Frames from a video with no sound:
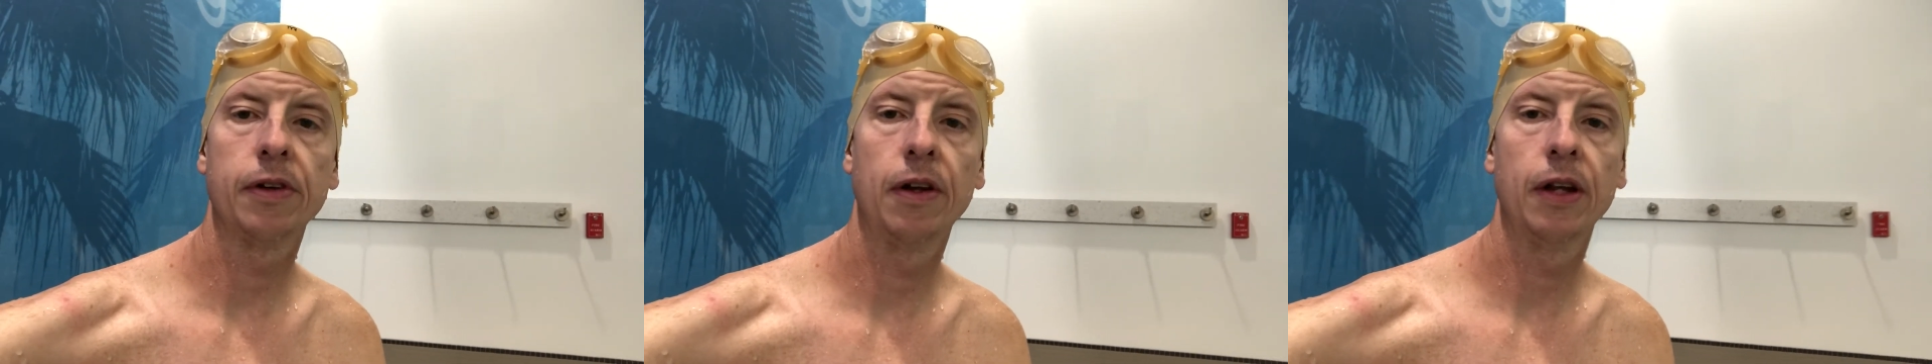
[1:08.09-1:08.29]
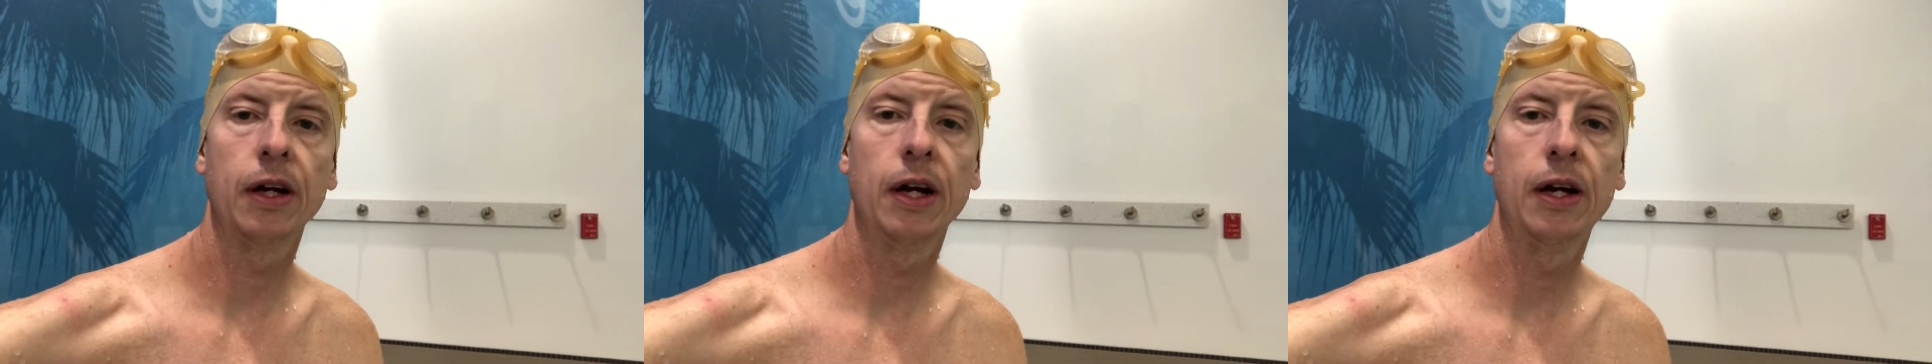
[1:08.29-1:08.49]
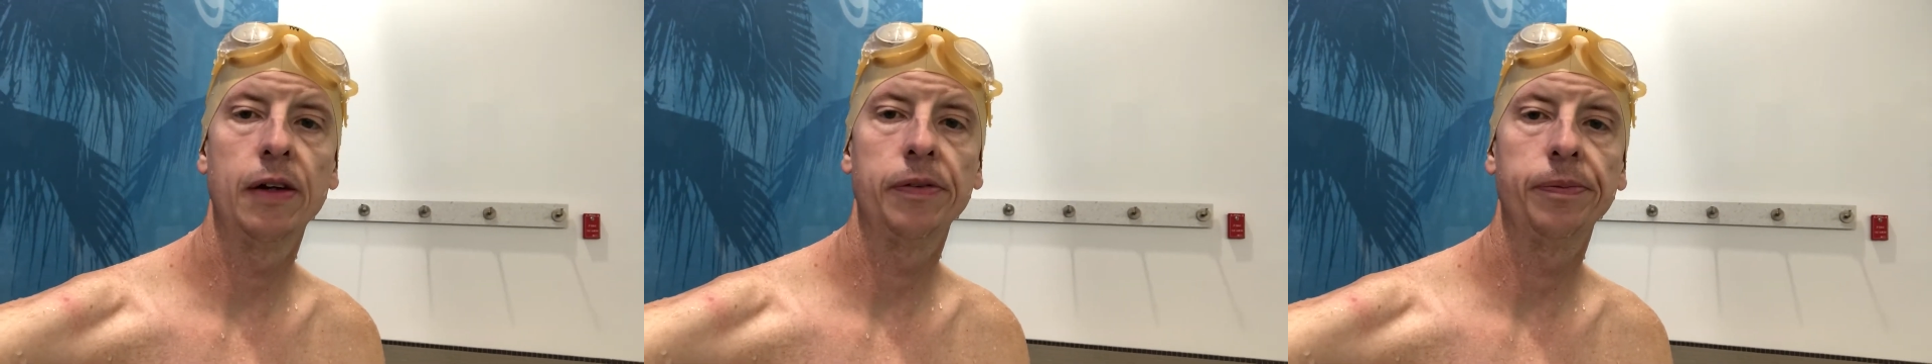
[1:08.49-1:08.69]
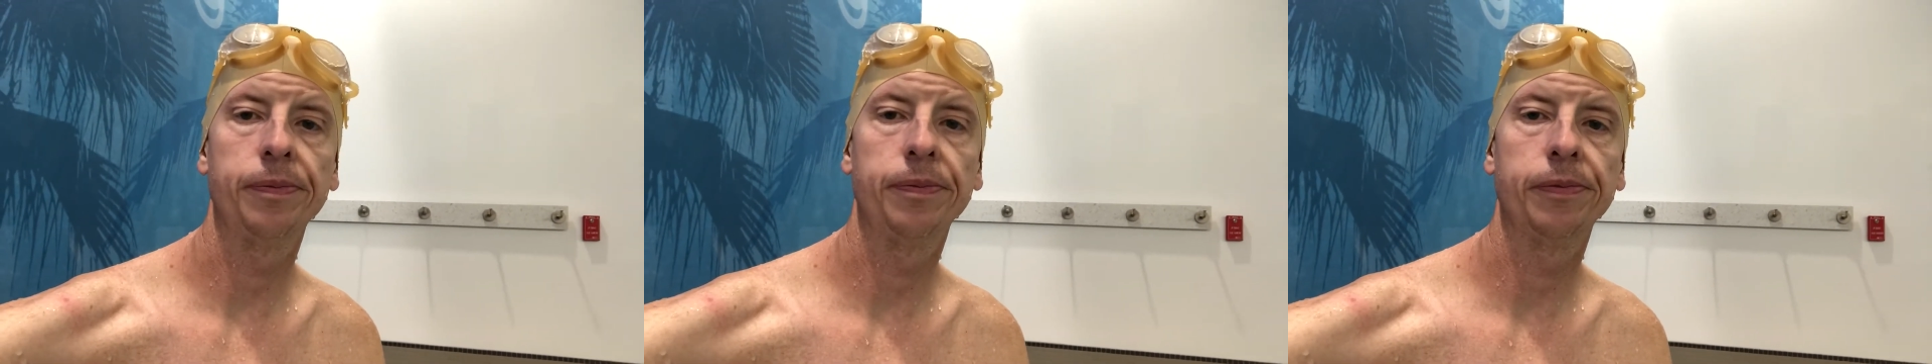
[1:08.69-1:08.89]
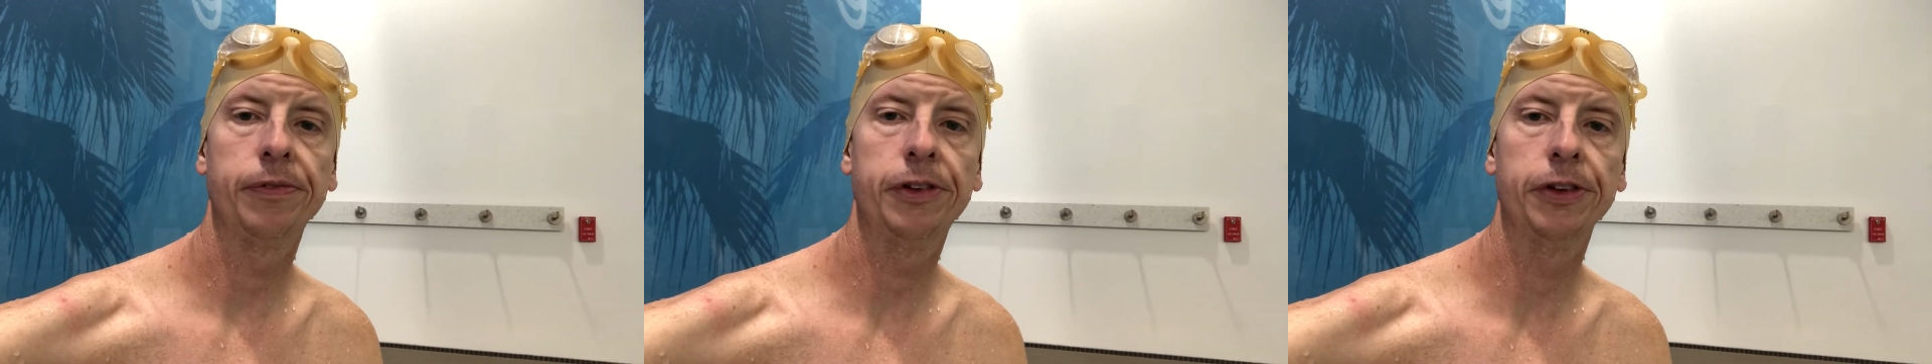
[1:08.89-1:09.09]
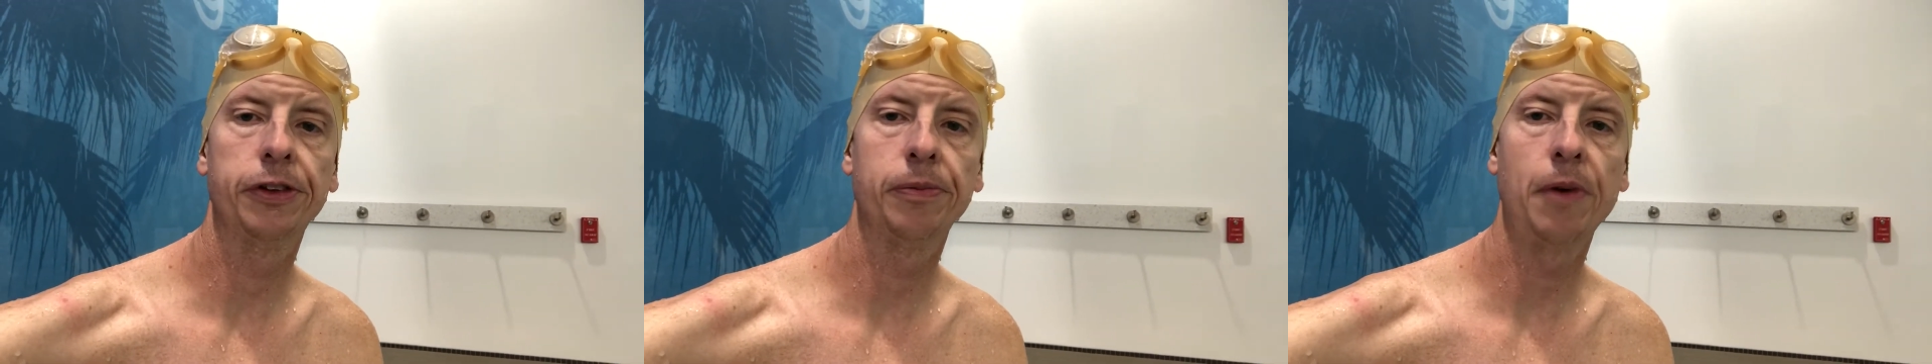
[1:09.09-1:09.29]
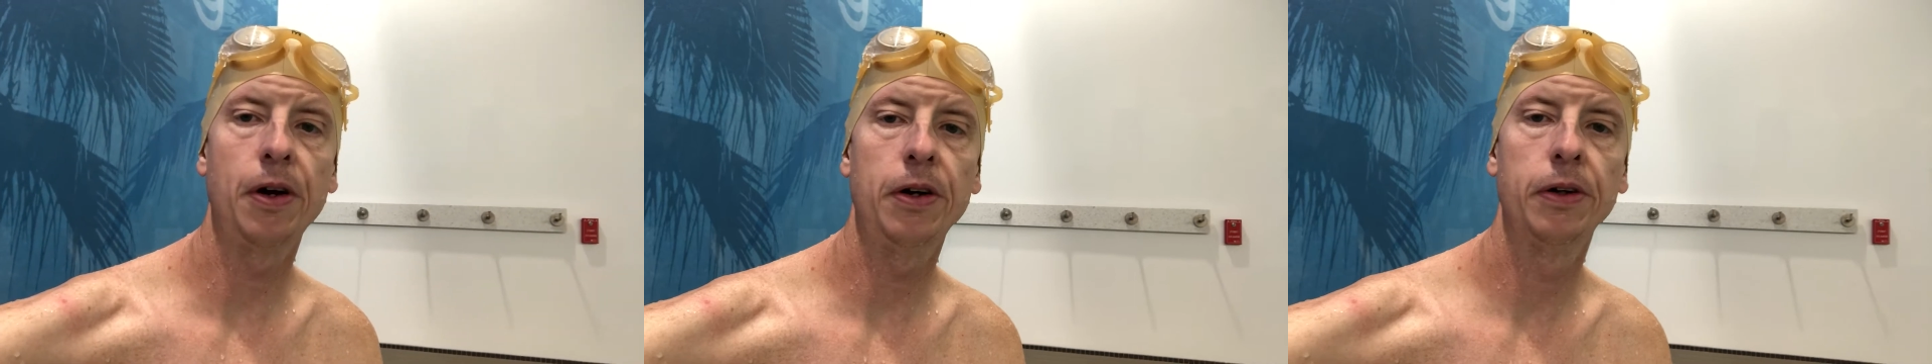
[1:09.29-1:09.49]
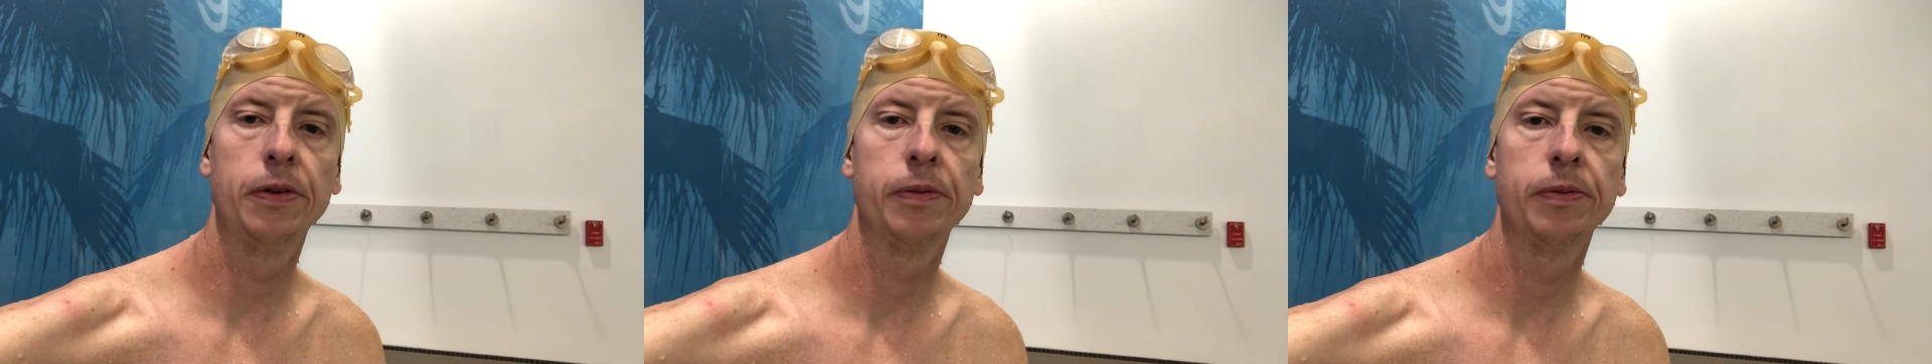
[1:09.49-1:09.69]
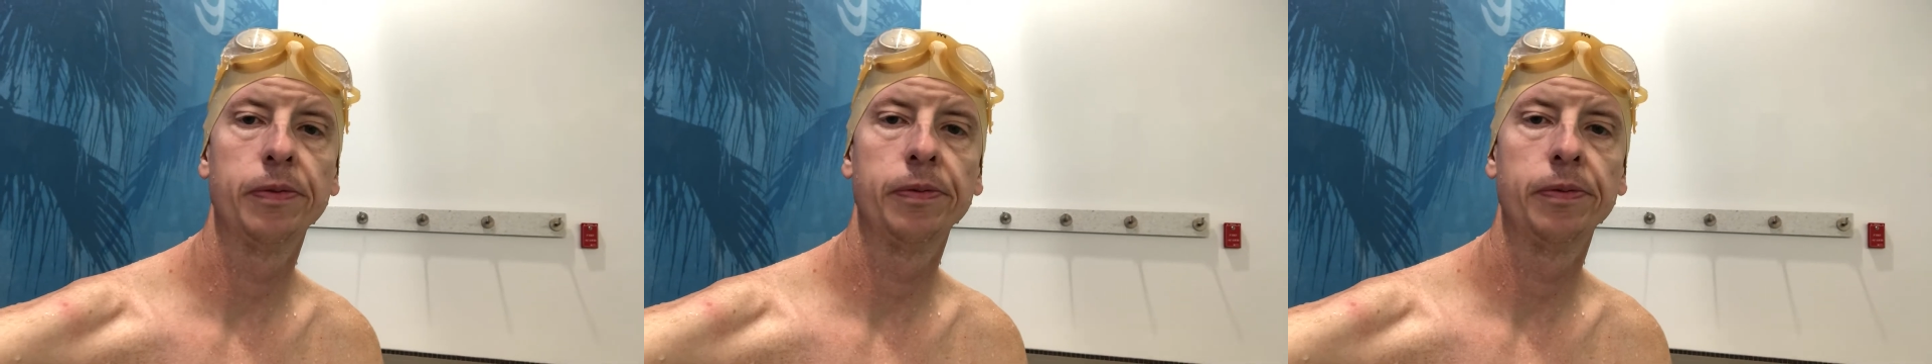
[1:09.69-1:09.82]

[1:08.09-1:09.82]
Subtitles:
all I got. Till tomorrow.